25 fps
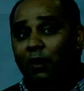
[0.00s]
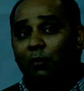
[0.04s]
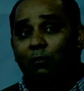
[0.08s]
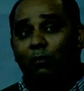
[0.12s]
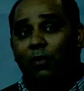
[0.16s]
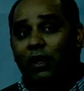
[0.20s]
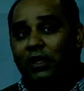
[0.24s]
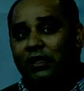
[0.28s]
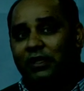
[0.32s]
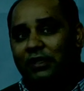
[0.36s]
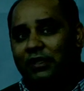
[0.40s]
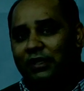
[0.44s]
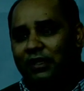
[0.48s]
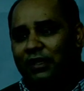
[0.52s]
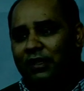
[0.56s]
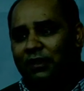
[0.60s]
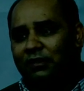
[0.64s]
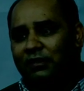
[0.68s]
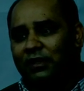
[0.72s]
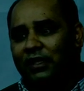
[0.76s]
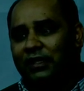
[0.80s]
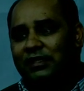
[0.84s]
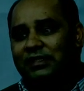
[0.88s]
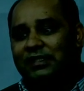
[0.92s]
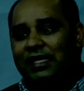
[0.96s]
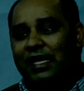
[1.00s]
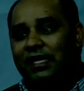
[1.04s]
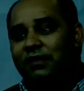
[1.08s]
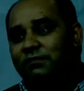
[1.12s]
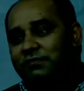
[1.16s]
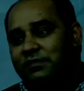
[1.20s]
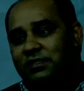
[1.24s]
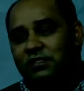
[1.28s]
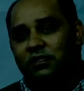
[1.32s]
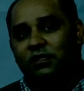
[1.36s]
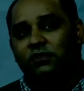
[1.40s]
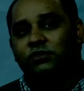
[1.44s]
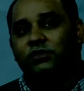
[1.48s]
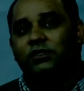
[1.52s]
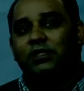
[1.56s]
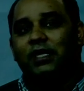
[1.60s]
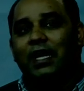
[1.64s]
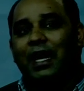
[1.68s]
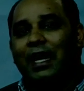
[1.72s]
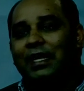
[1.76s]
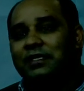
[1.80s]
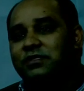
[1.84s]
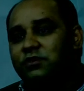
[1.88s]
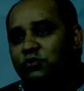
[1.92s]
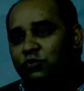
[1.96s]
but a tariff structure
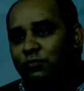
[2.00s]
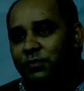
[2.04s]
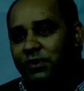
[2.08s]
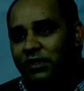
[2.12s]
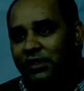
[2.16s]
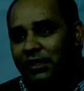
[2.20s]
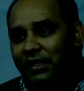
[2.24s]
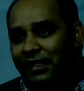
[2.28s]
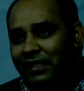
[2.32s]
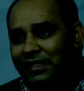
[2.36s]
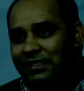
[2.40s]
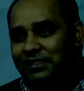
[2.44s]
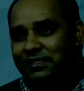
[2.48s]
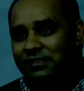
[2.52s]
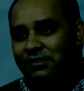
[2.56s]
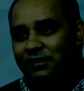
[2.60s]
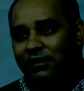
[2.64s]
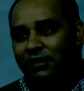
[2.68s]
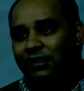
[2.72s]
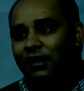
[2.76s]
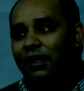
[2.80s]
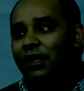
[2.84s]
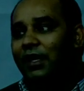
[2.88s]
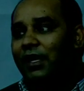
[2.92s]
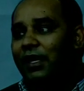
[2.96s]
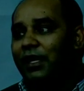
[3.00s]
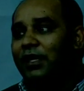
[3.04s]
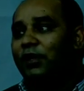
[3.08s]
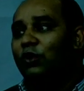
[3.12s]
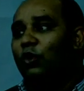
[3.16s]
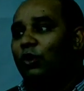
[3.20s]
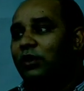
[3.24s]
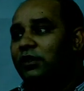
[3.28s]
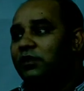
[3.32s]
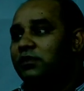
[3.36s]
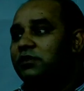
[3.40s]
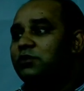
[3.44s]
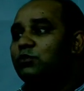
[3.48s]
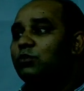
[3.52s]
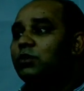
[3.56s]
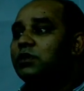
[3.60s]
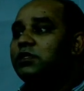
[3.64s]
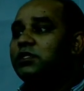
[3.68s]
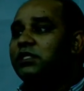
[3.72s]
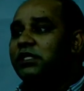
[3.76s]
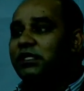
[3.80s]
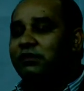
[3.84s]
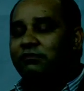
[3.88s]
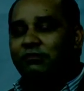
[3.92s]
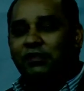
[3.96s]
has to be realistic in order to
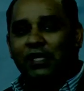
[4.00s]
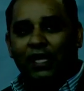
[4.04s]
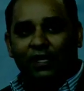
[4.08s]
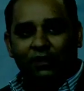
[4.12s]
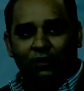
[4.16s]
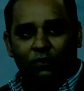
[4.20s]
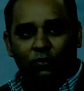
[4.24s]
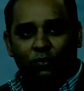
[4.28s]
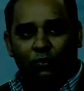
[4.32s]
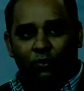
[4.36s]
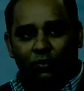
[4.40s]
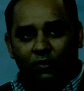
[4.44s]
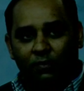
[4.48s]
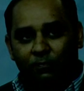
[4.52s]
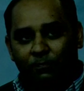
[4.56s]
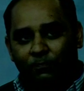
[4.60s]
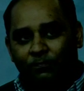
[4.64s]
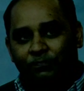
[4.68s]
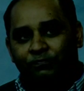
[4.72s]
achieve that goal.